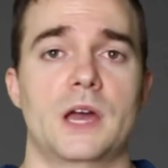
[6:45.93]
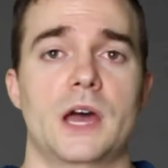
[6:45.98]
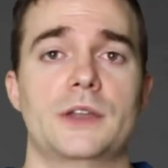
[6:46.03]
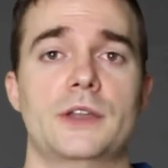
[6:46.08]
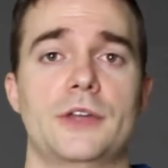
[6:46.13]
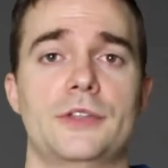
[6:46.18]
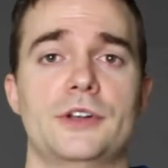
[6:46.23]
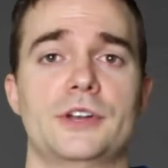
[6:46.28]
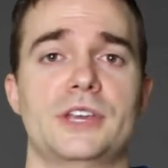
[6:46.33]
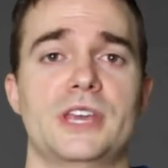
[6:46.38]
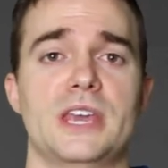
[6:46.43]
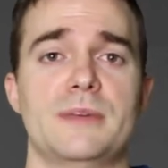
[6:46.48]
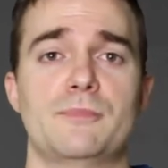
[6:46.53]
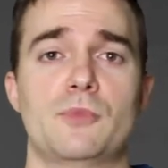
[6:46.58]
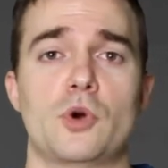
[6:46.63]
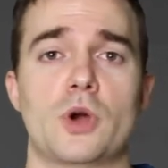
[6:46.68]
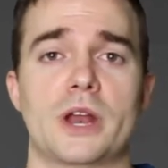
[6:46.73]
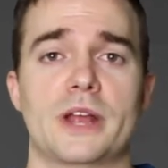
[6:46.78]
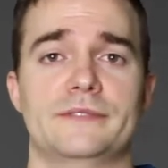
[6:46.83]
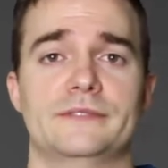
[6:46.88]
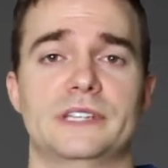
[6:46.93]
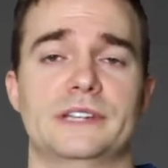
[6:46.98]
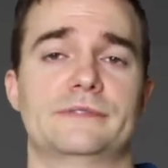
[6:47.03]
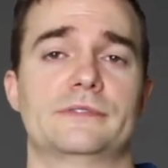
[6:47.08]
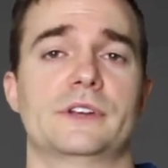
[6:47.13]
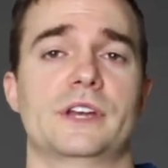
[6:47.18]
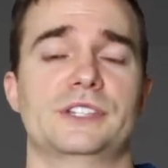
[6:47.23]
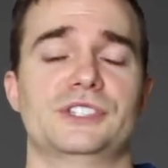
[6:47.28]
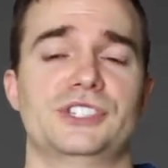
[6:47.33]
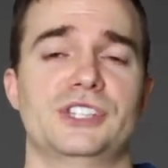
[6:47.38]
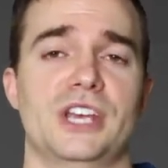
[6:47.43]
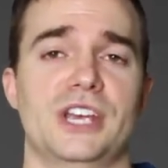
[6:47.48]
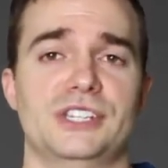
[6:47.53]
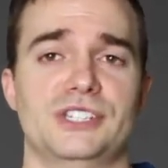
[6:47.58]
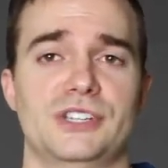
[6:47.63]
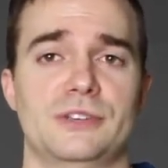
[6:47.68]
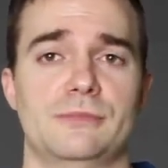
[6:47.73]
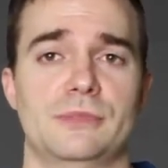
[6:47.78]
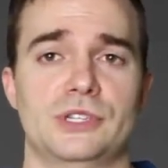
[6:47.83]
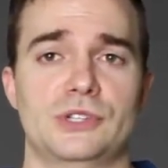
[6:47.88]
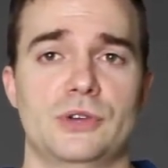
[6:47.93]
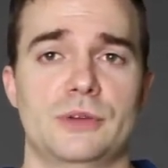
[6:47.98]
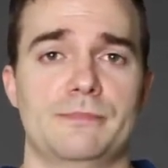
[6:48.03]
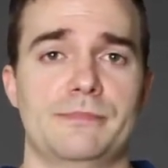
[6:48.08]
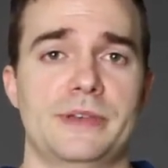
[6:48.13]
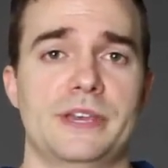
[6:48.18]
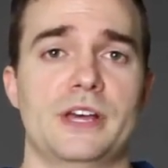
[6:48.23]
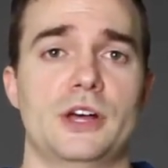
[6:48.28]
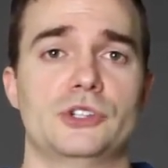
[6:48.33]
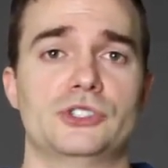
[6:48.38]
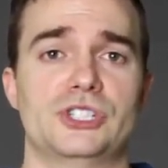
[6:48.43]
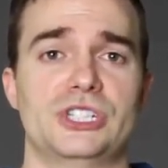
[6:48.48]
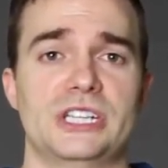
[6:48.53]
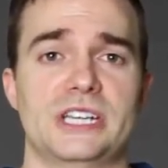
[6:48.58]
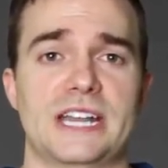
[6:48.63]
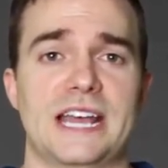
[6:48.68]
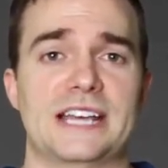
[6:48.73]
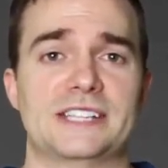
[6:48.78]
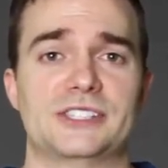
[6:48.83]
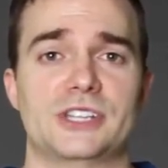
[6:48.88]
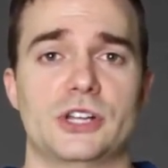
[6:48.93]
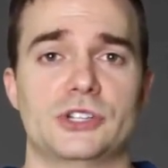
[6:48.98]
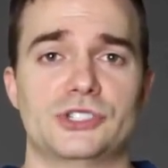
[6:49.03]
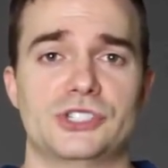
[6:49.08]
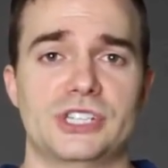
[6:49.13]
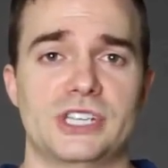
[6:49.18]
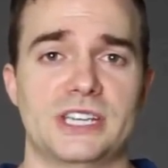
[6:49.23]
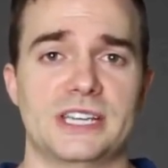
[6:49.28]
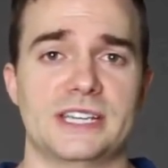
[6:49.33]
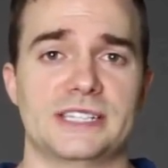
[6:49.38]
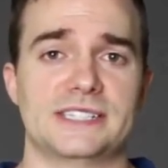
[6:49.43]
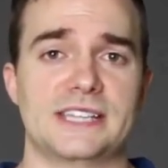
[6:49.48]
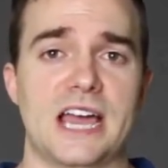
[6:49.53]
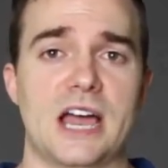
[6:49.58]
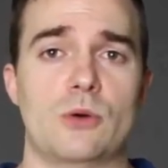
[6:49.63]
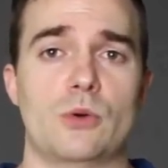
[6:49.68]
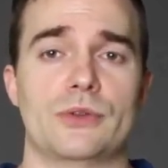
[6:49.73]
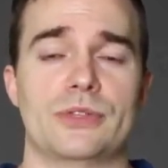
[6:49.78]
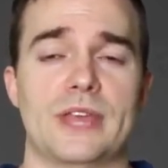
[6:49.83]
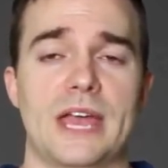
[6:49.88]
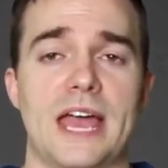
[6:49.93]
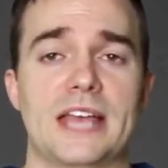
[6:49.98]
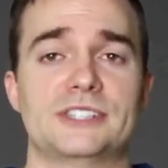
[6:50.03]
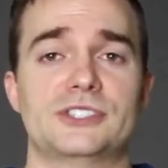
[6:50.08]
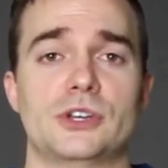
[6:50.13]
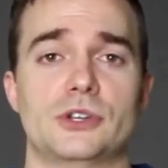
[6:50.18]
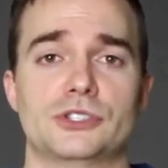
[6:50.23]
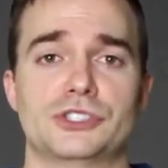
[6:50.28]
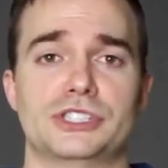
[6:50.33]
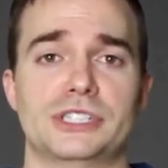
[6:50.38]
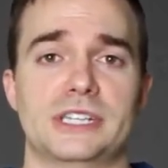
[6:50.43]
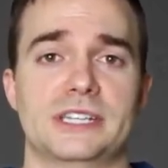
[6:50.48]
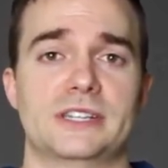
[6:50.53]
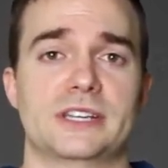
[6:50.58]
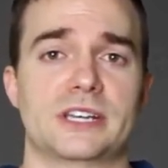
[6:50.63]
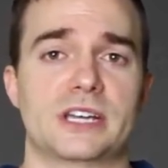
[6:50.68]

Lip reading: Another key point of differentiation between PLG and SLG is that with the SLG,